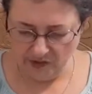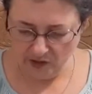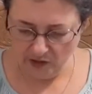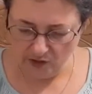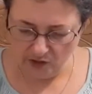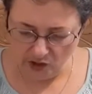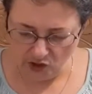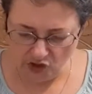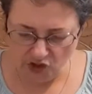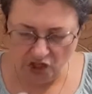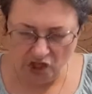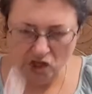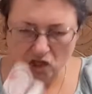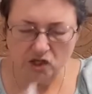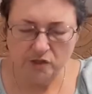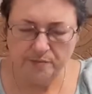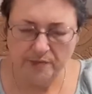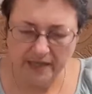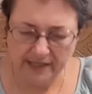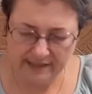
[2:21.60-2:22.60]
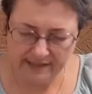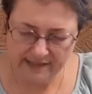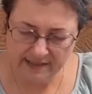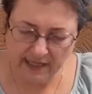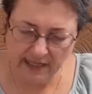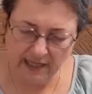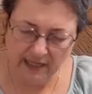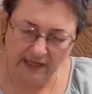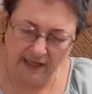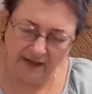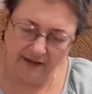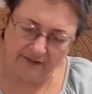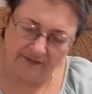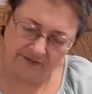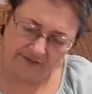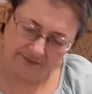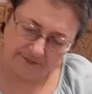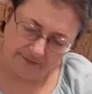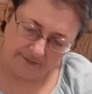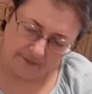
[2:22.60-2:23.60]
they changed my
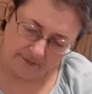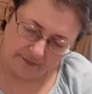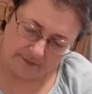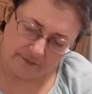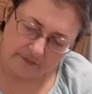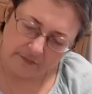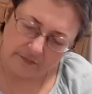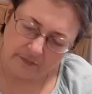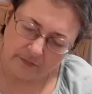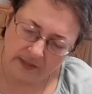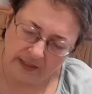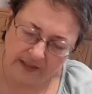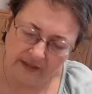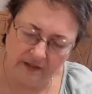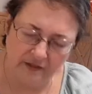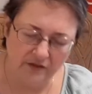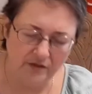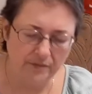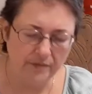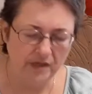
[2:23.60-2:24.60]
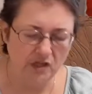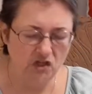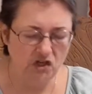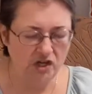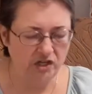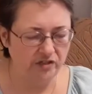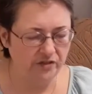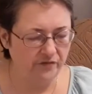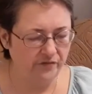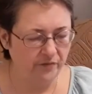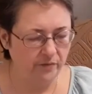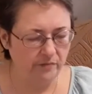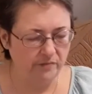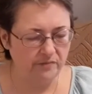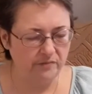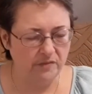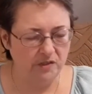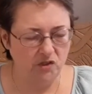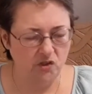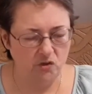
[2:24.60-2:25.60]
size. They did, they changed it
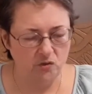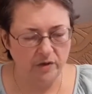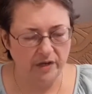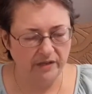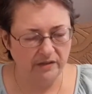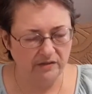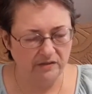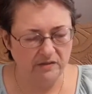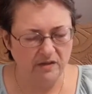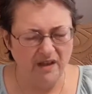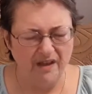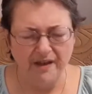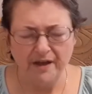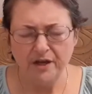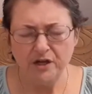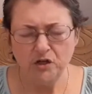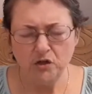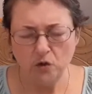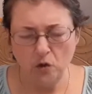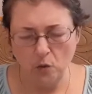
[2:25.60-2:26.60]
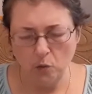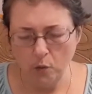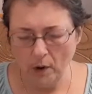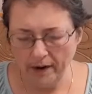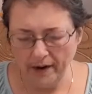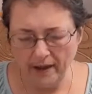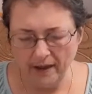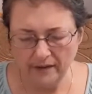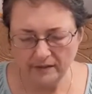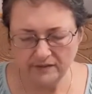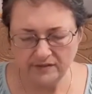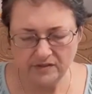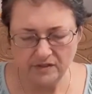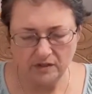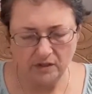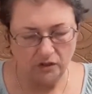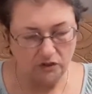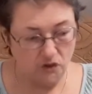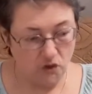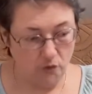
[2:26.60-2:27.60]
from the two X to a one X,
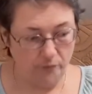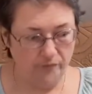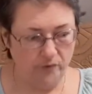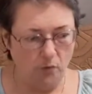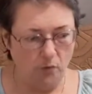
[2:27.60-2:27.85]
and let's hope the